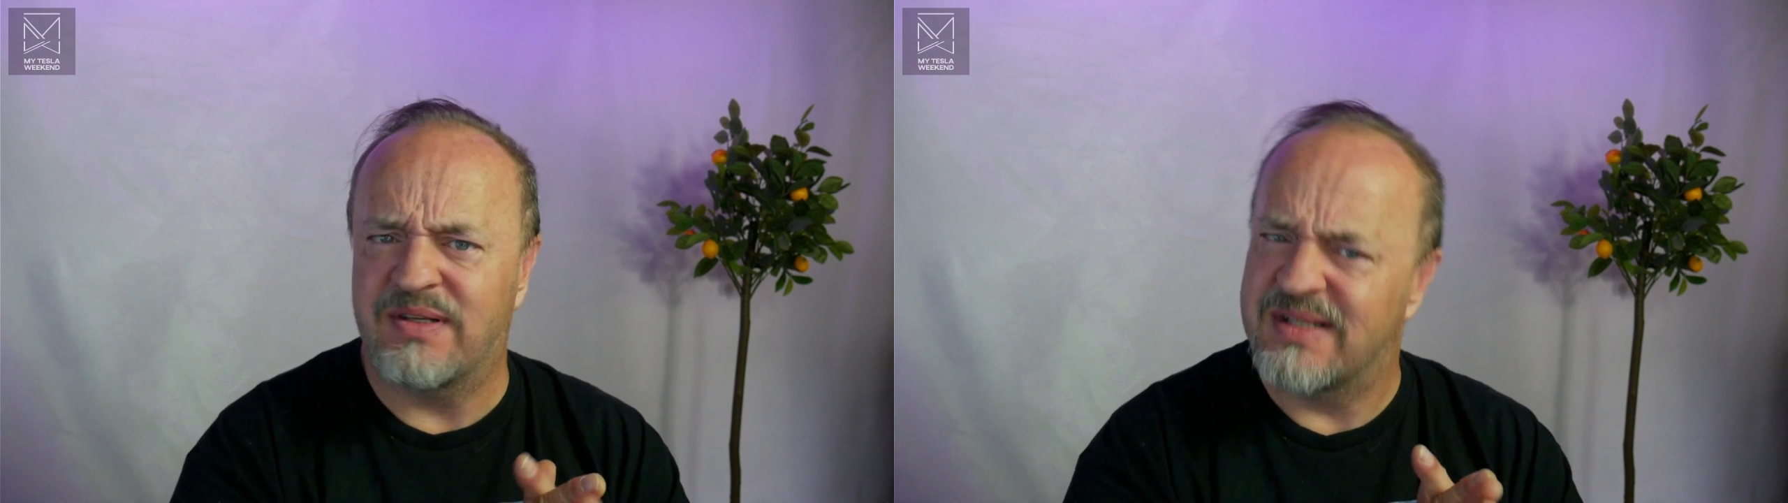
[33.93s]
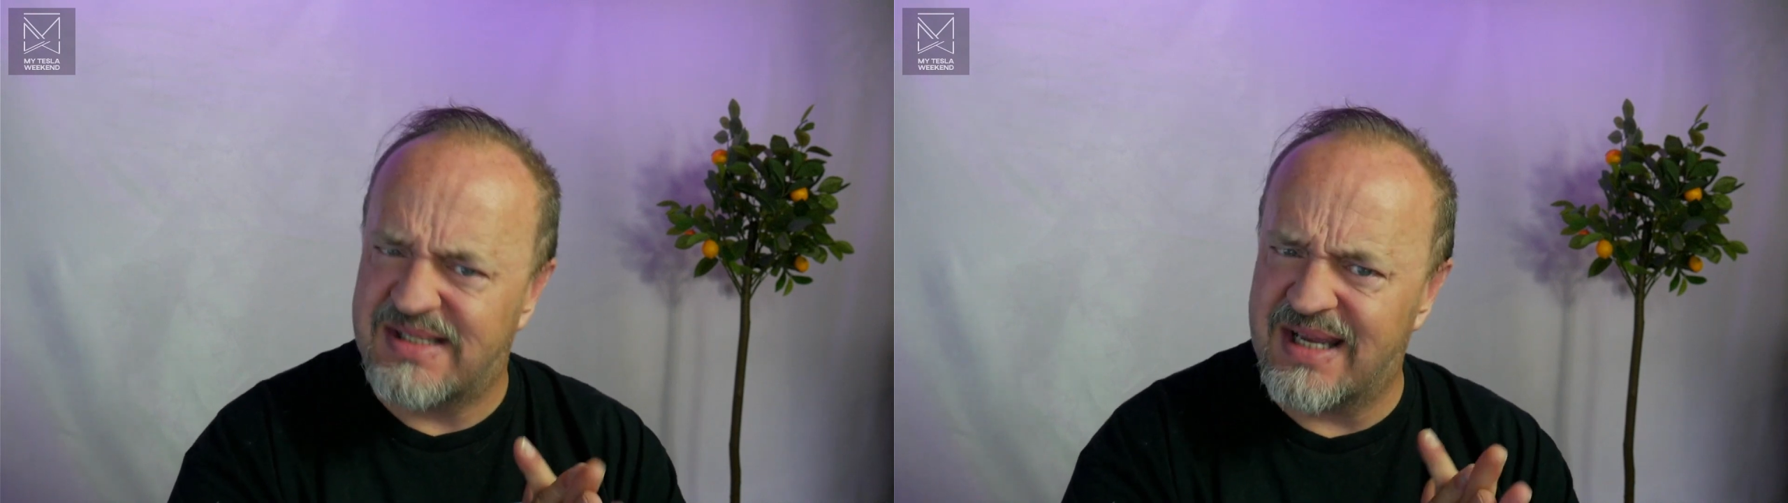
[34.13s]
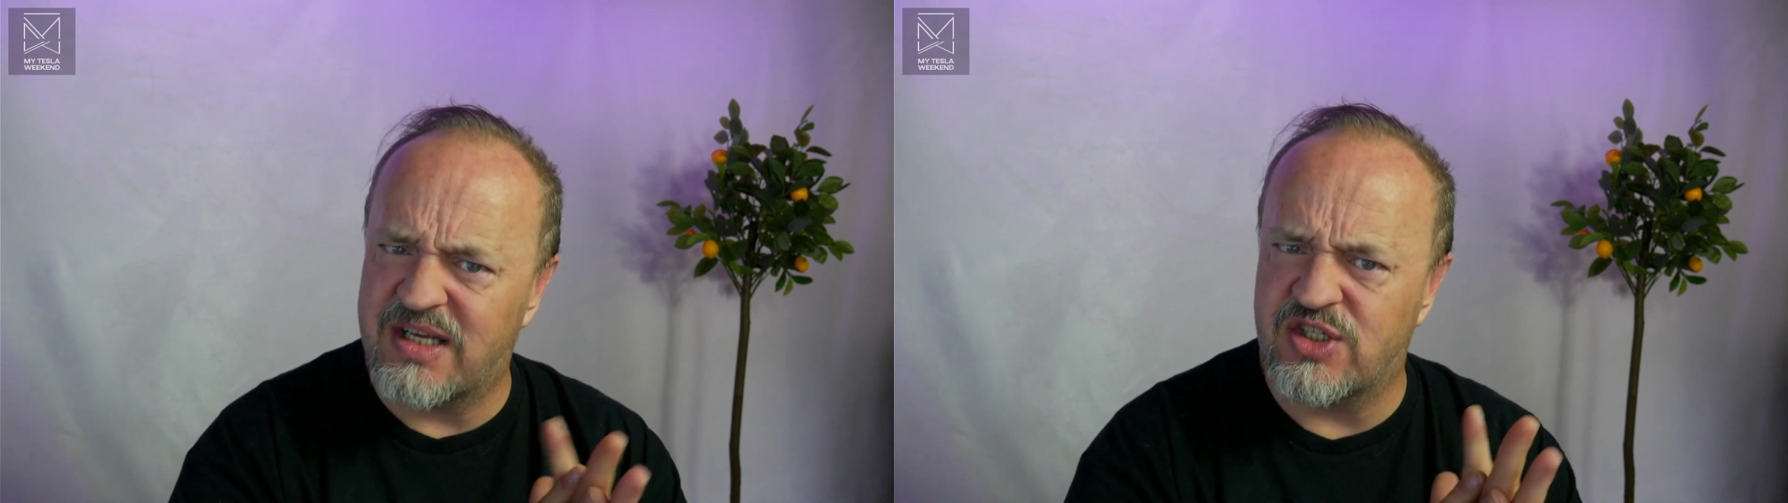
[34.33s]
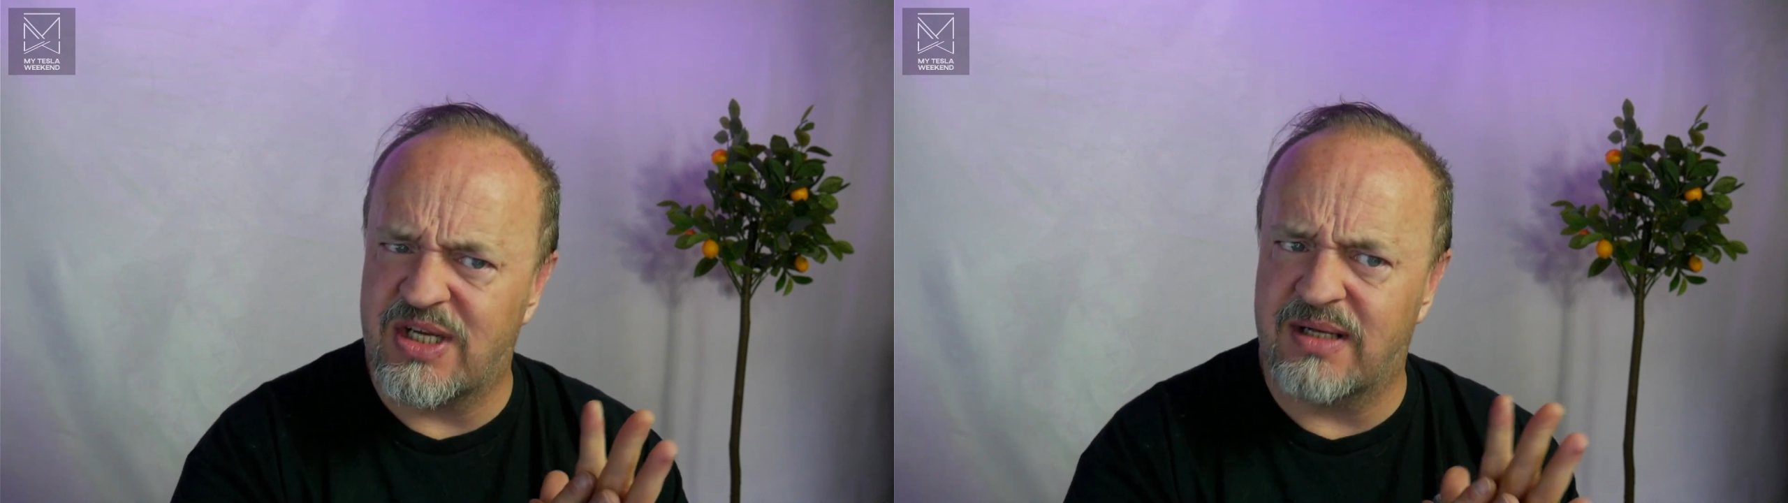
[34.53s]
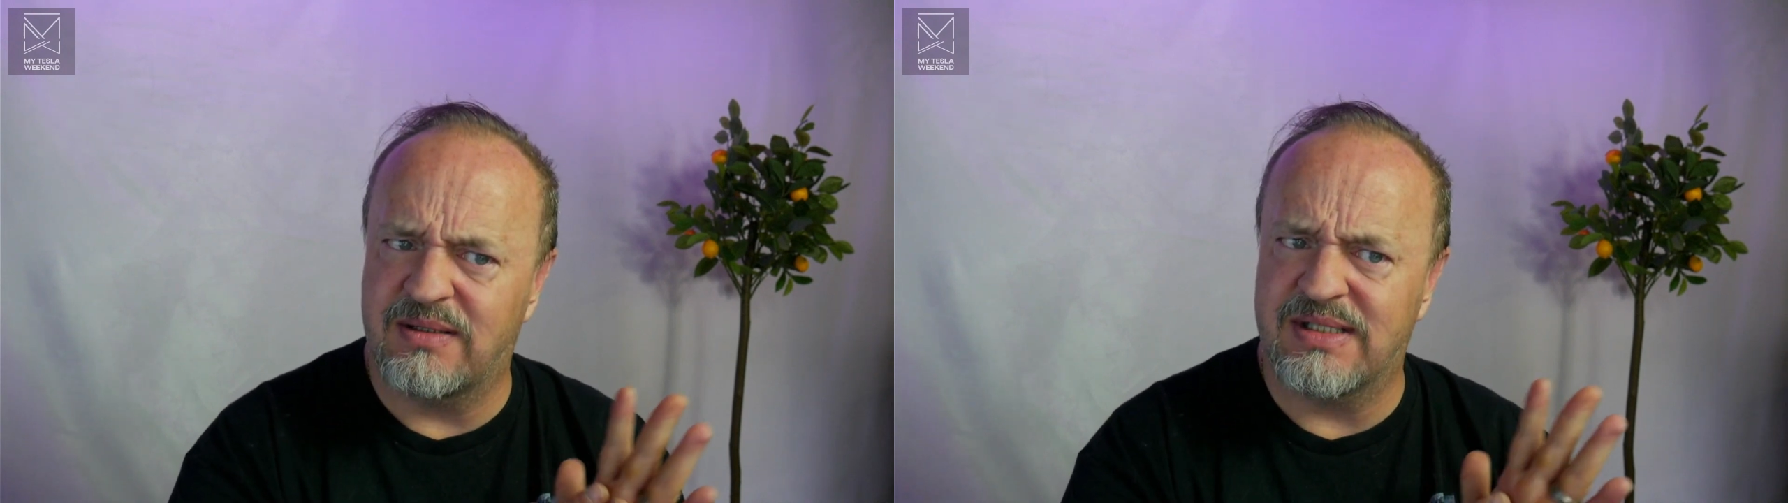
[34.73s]
on the second
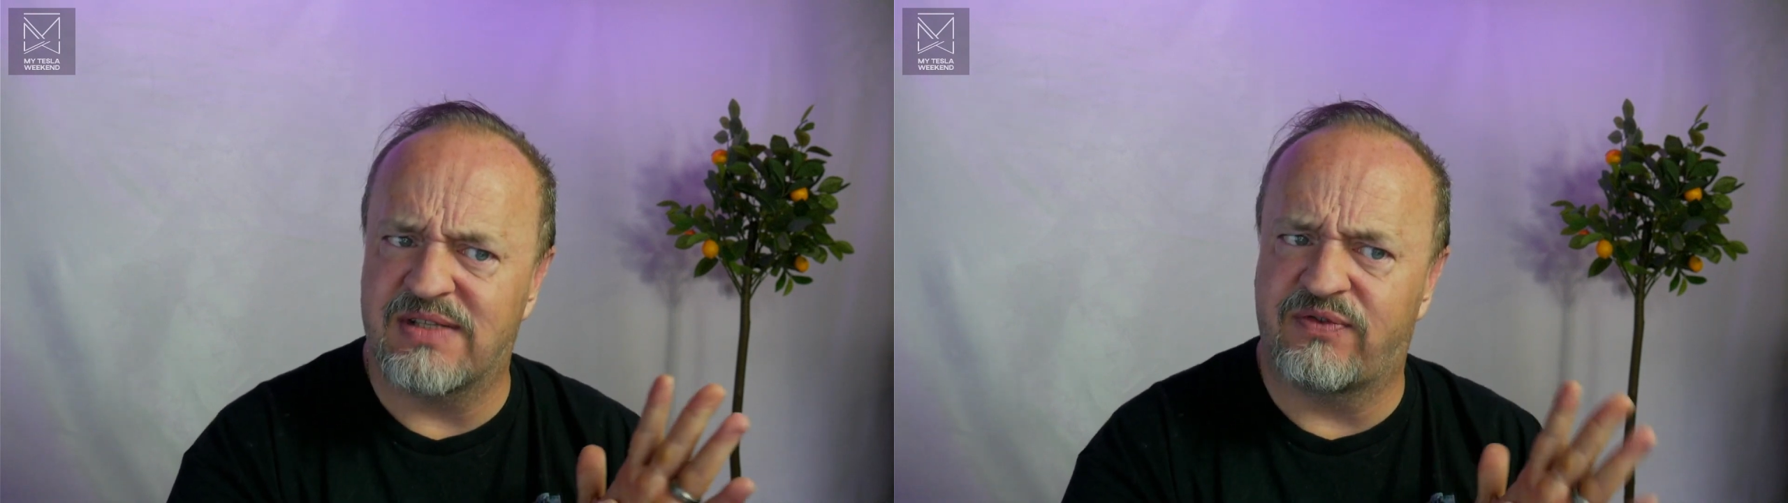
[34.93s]
channel is the